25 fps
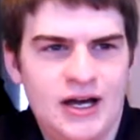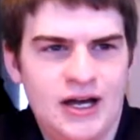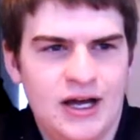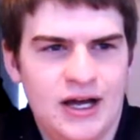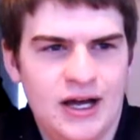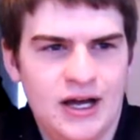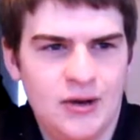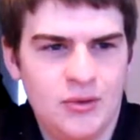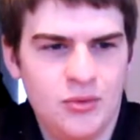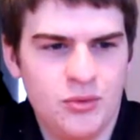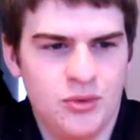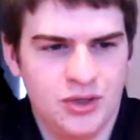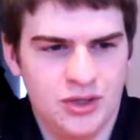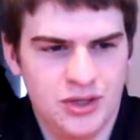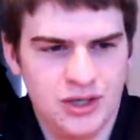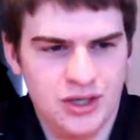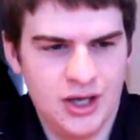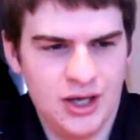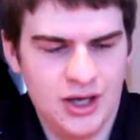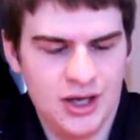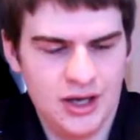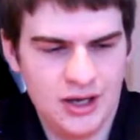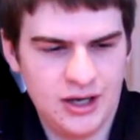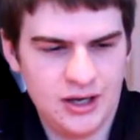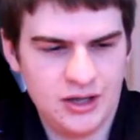I would
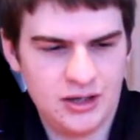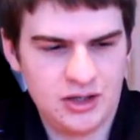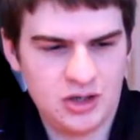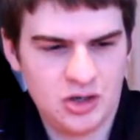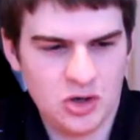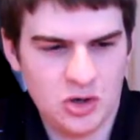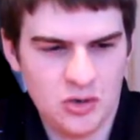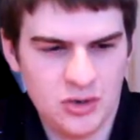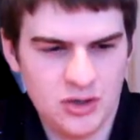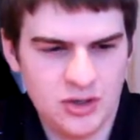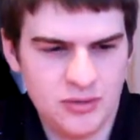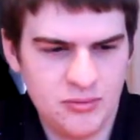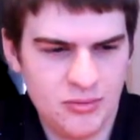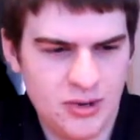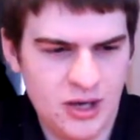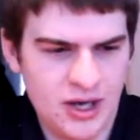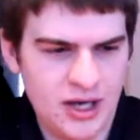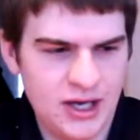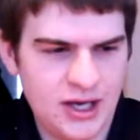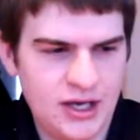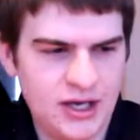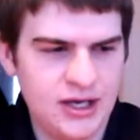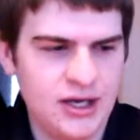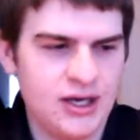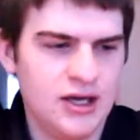go in
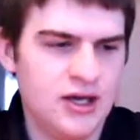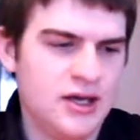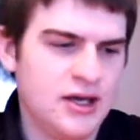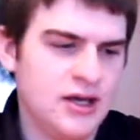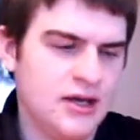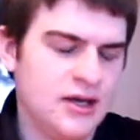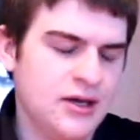my